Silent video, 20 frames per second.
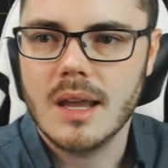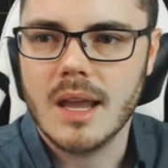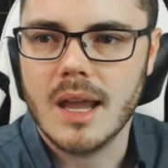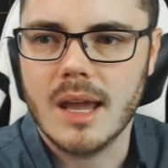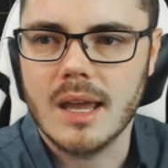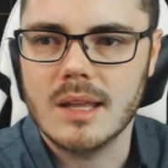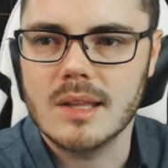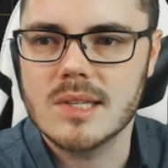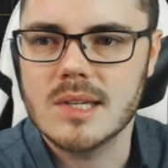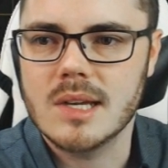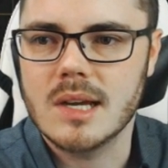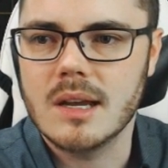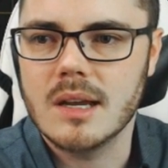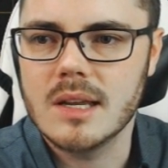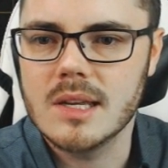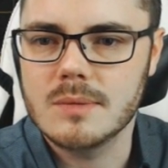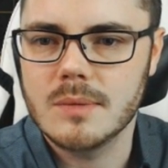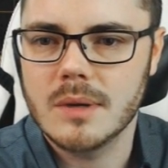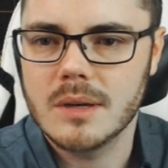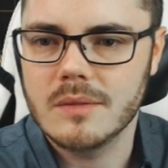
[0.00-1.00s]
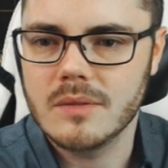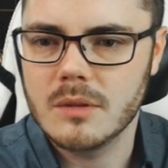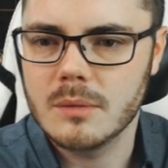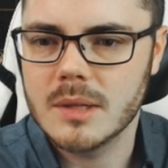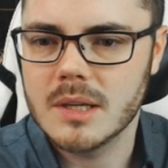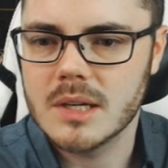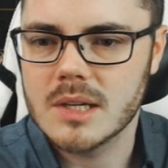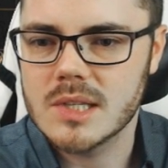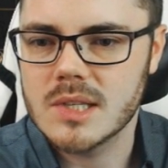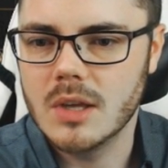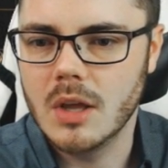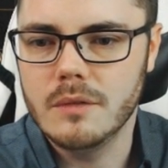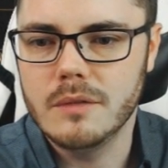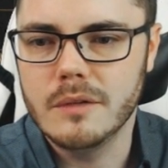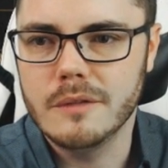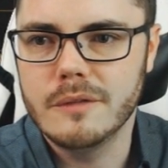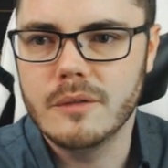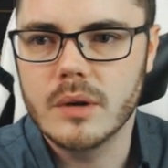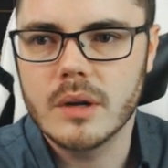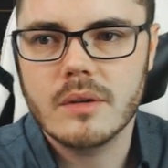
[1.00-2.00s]
and here's one of them that I sold
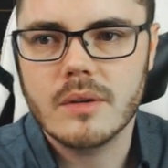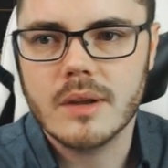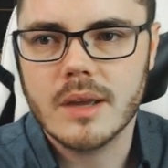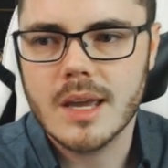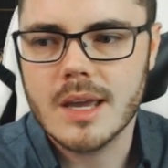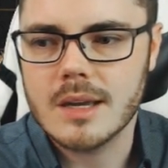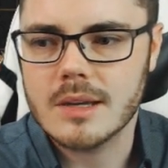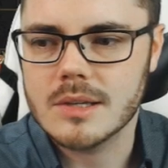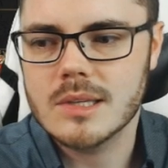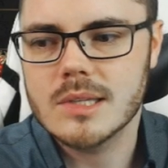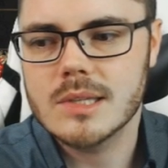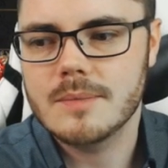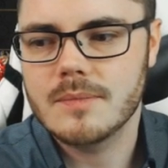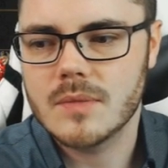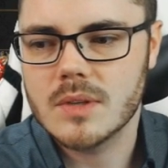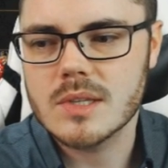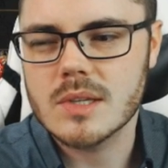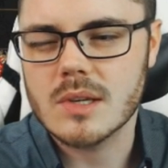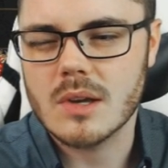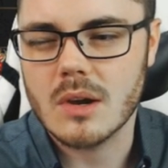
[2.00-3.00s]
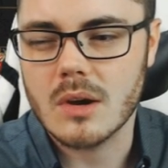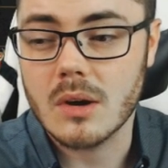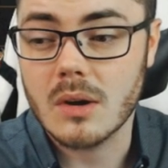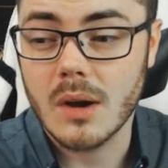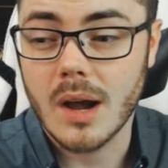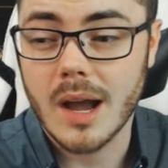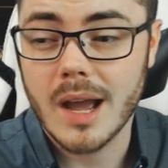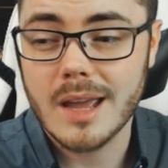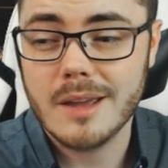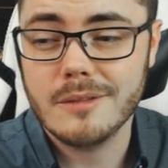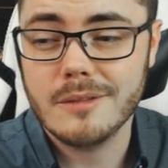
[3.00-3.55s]
for 43 chaos. So